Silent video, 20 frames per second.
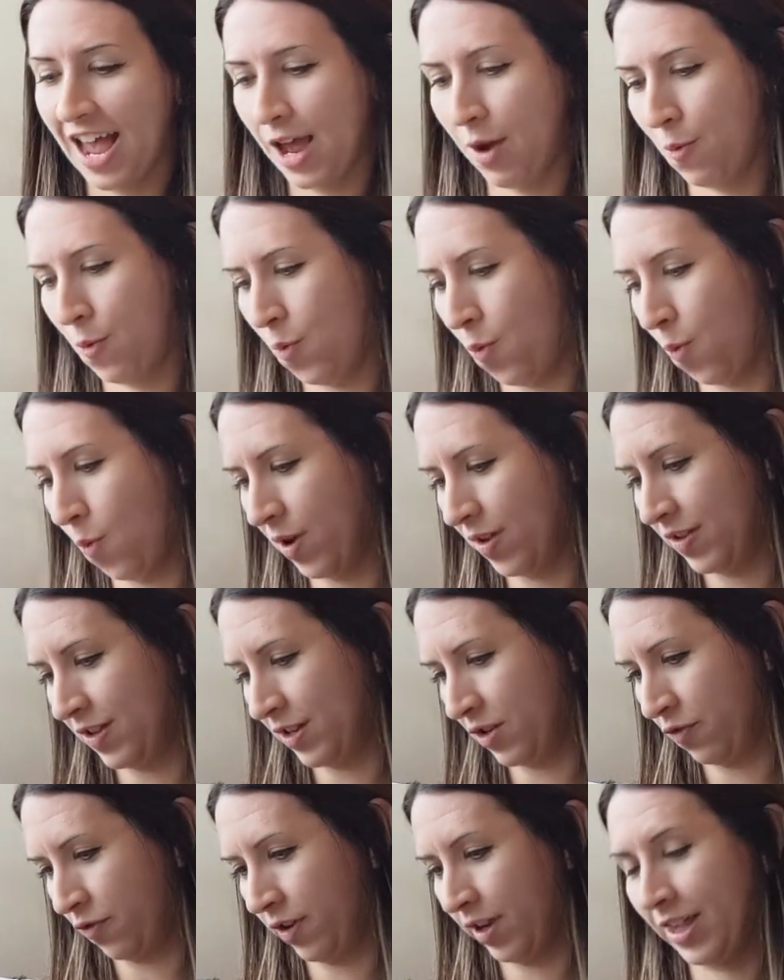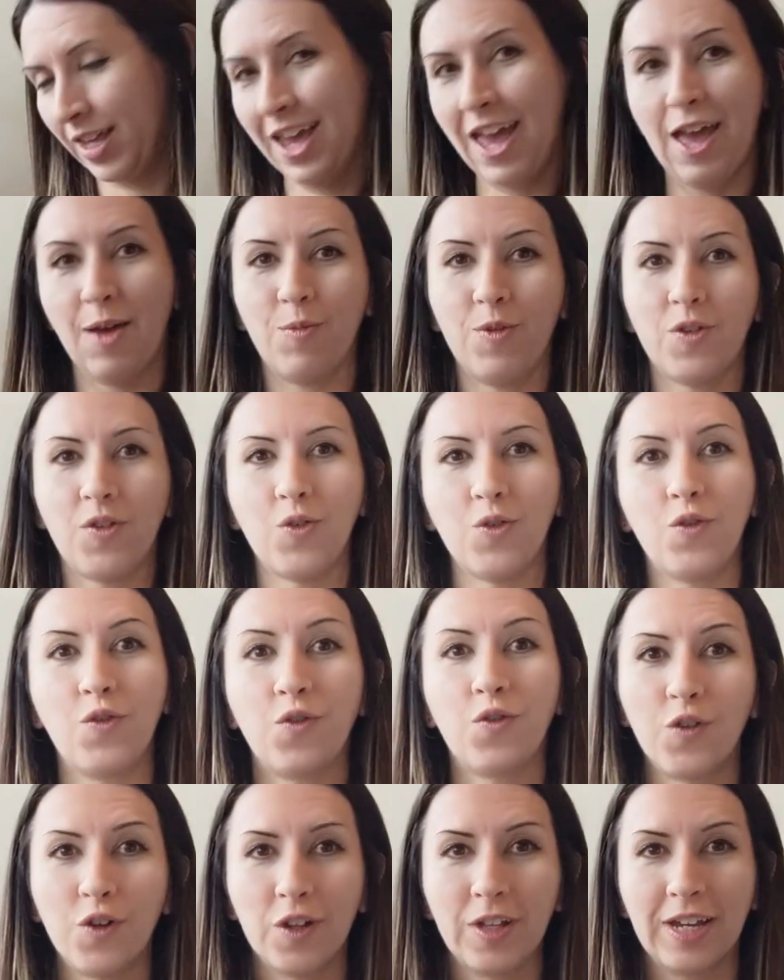I wasn't really able to
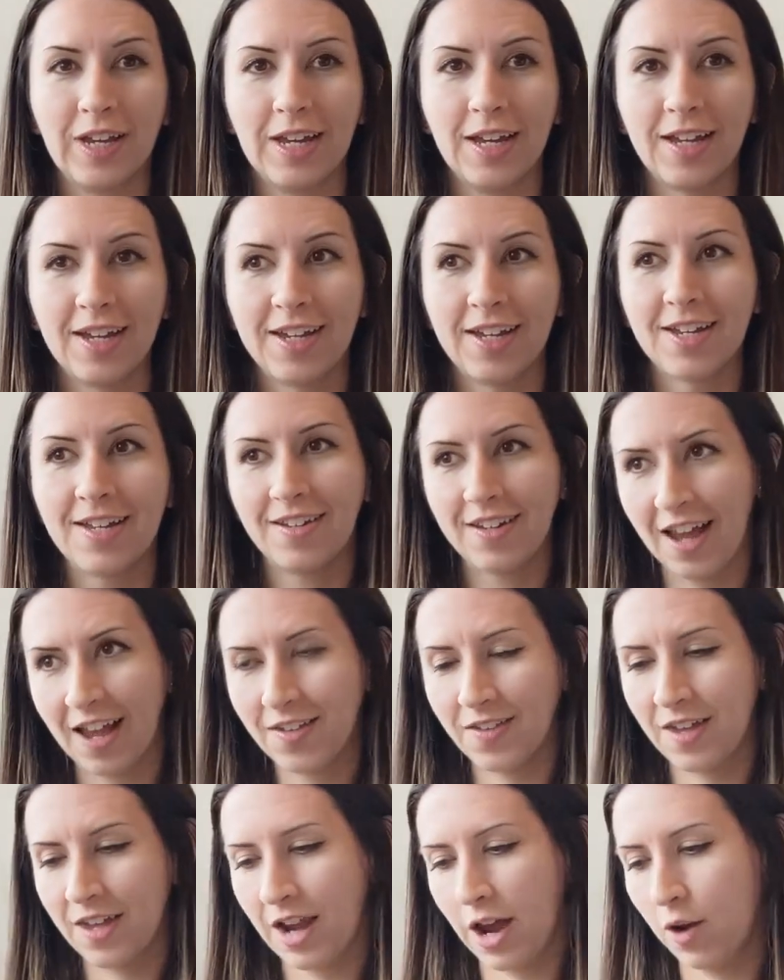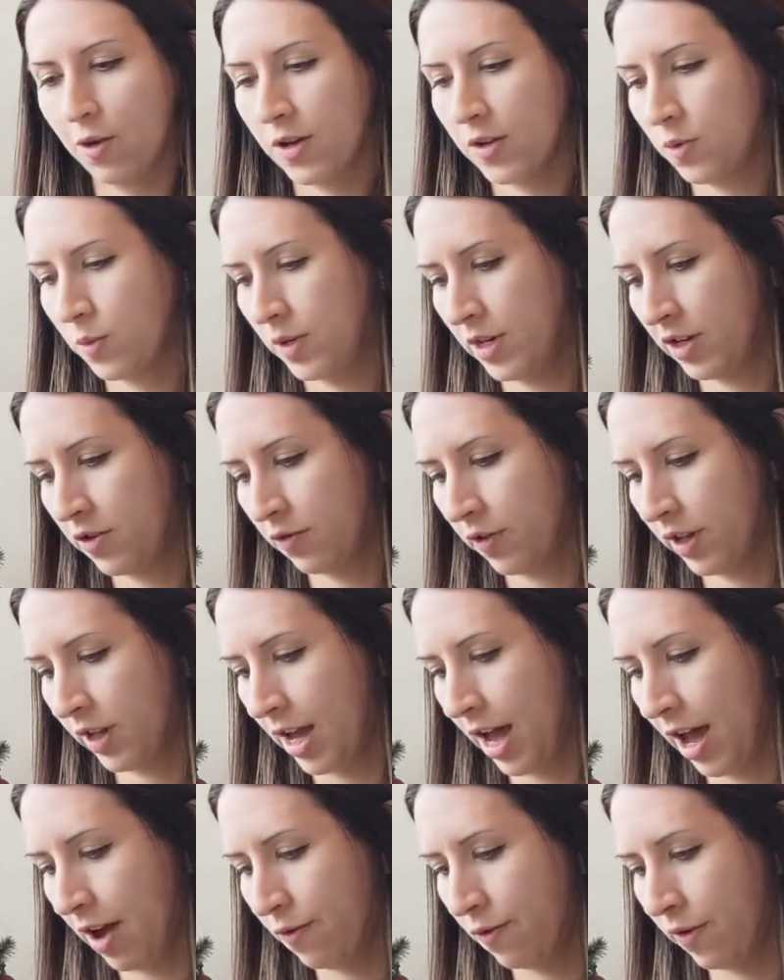fully test that out because we didn't
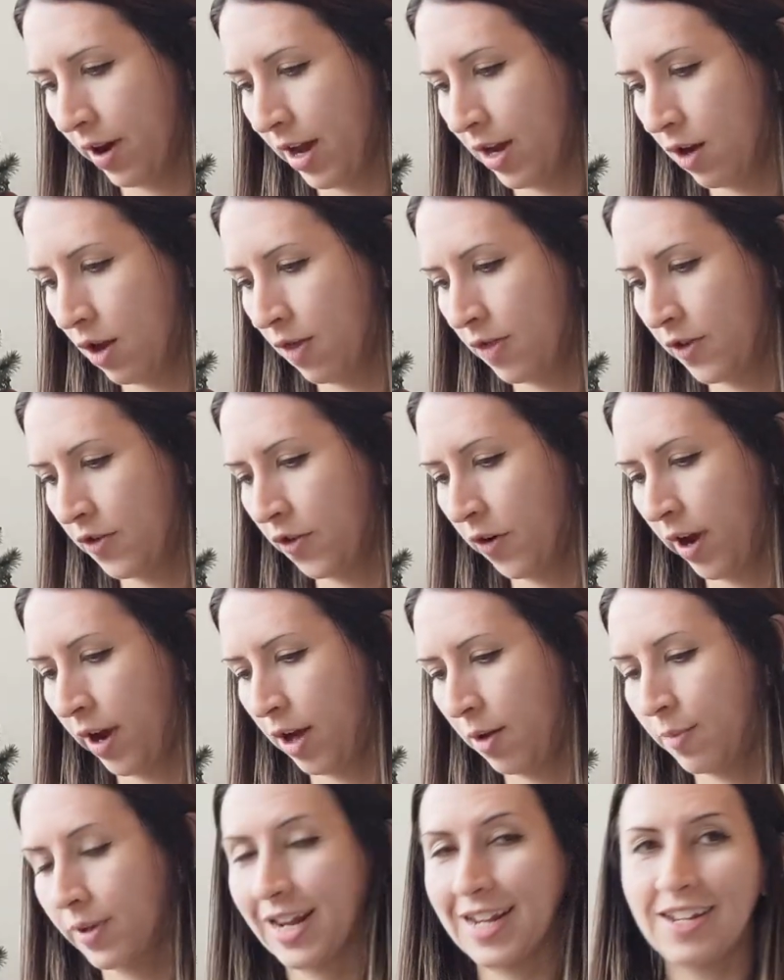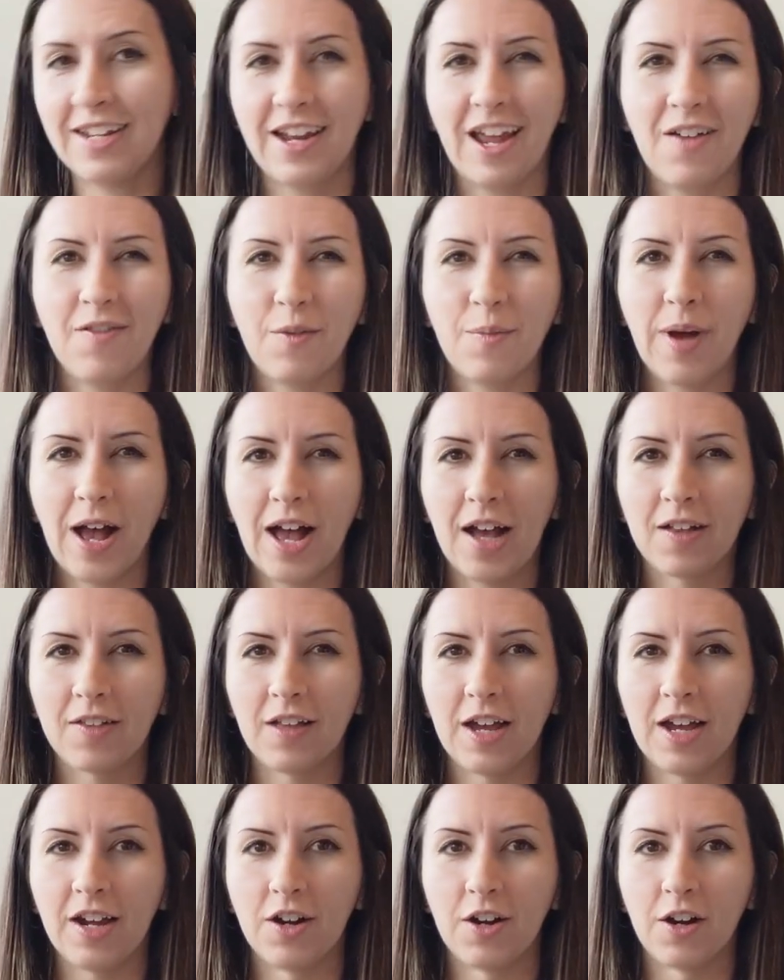really have rain on the trail, but I did have a pack
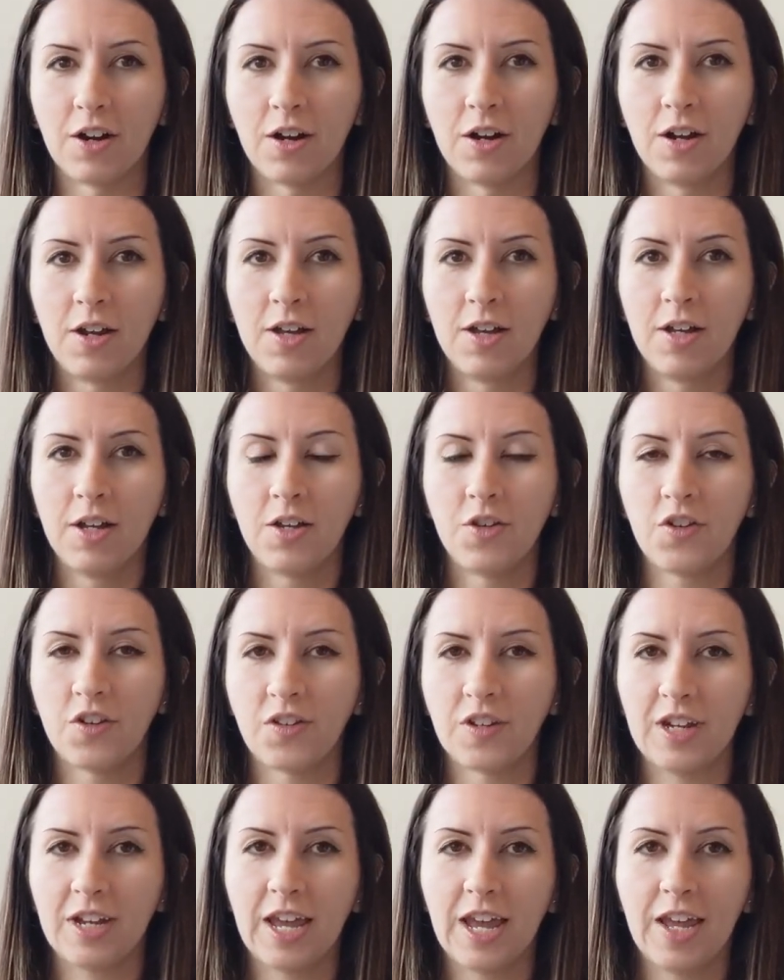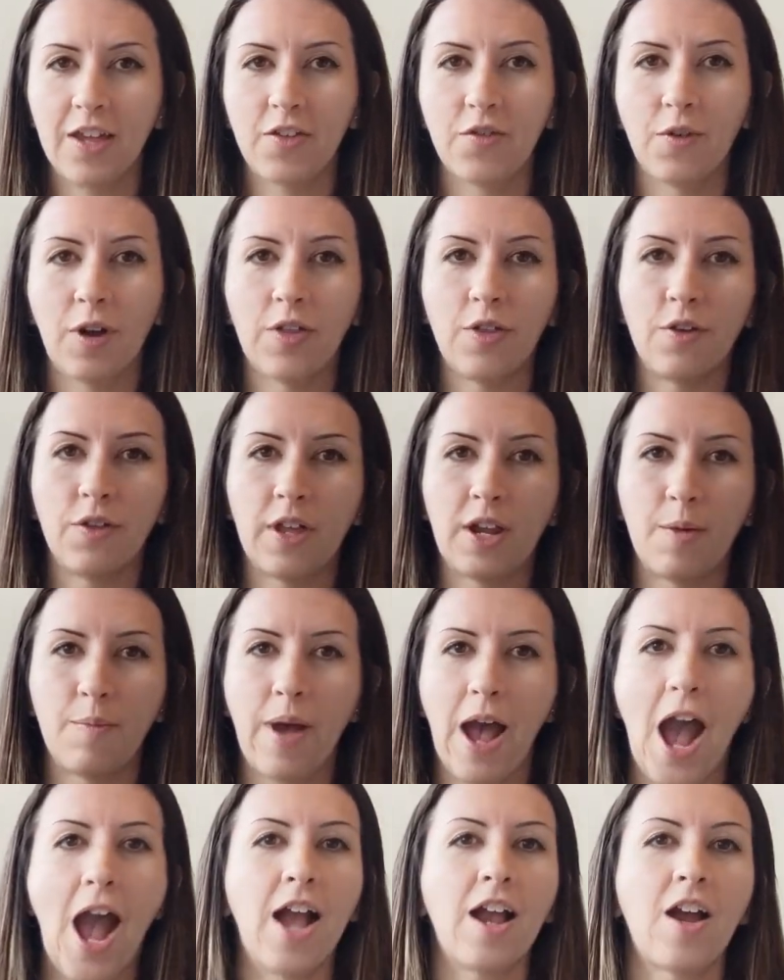liner just in case rather than a
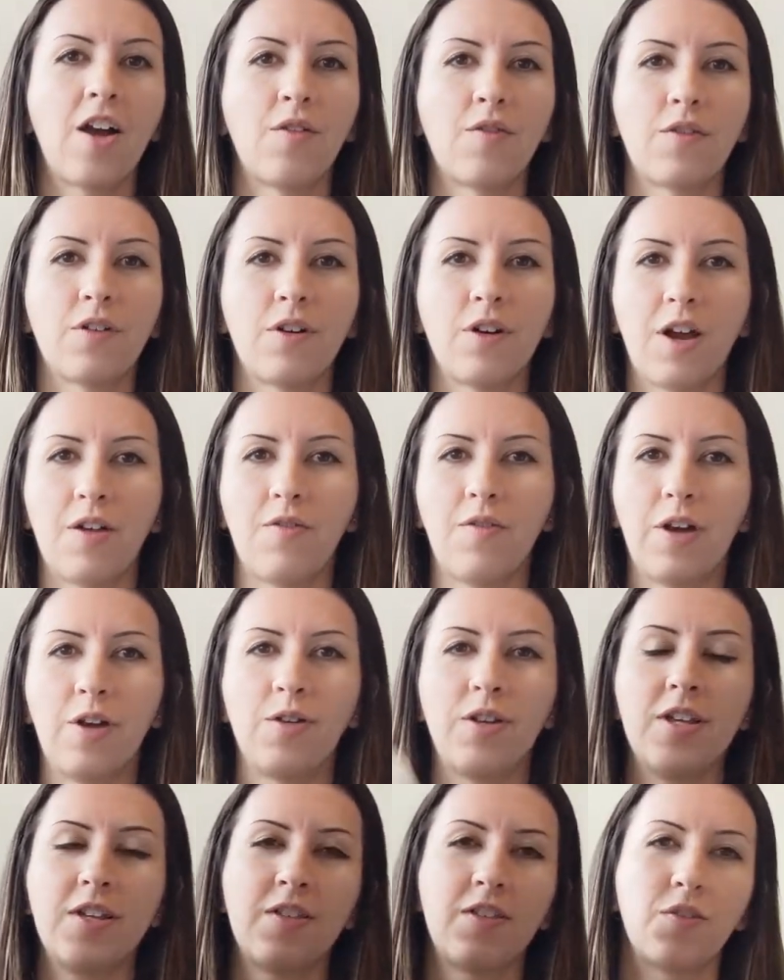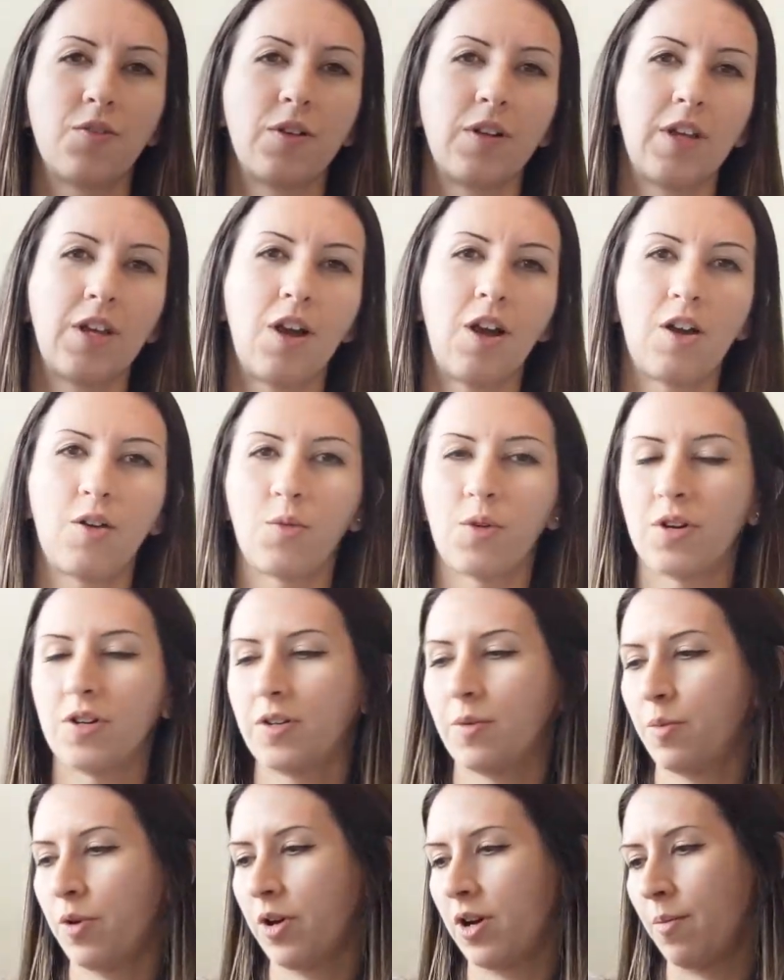pack cover. I found this is really
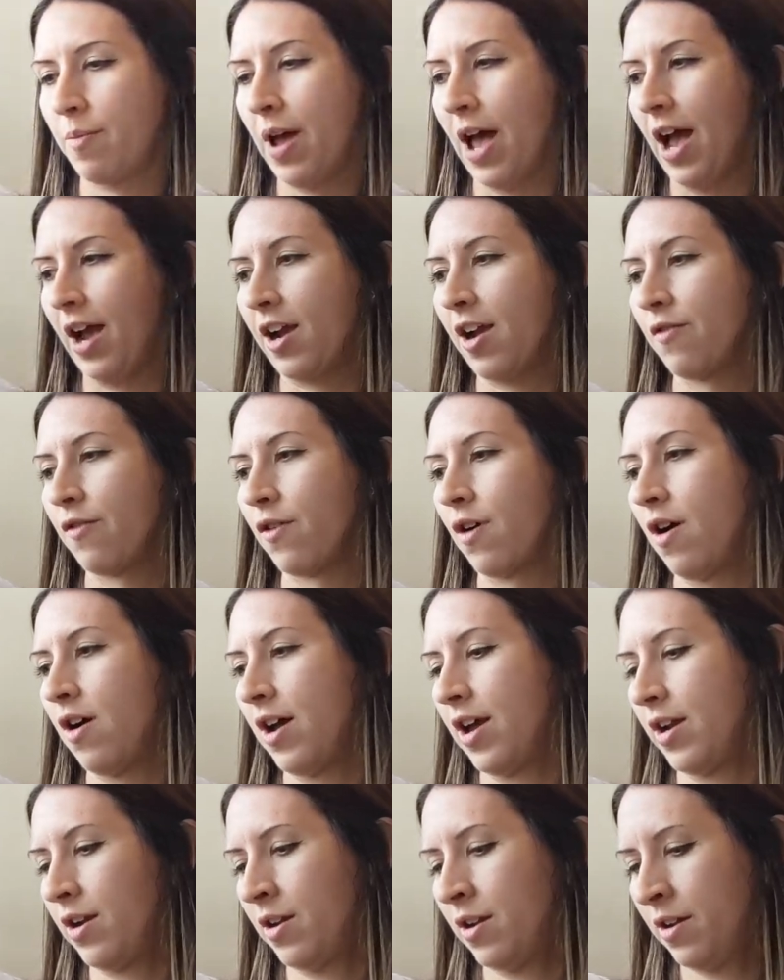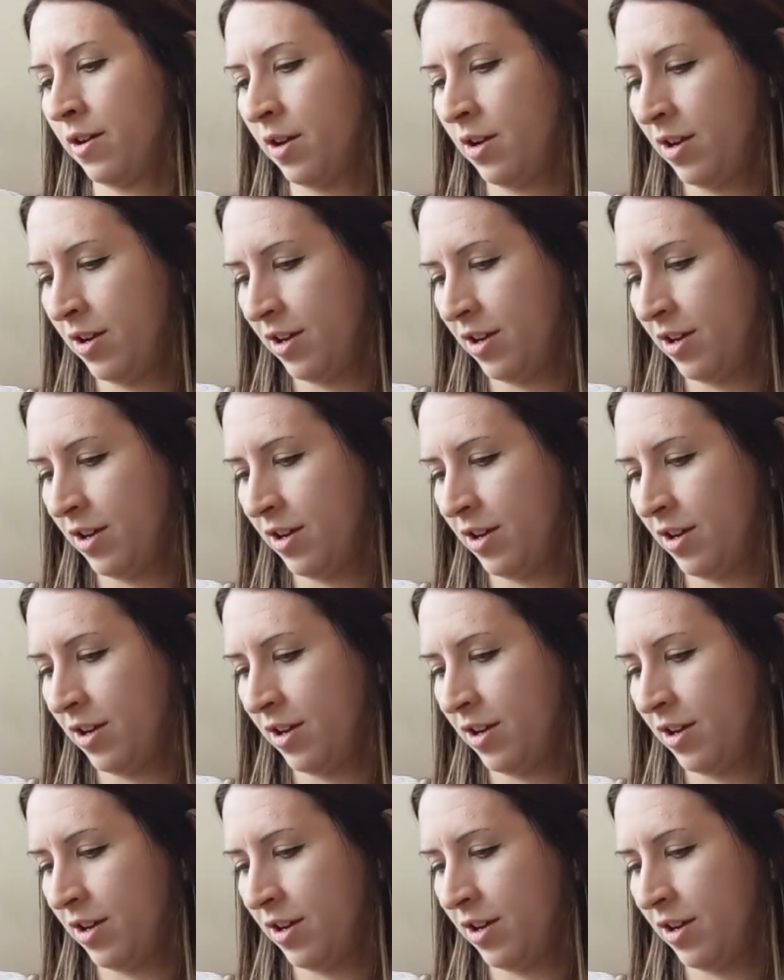awkward to put a pack cover on,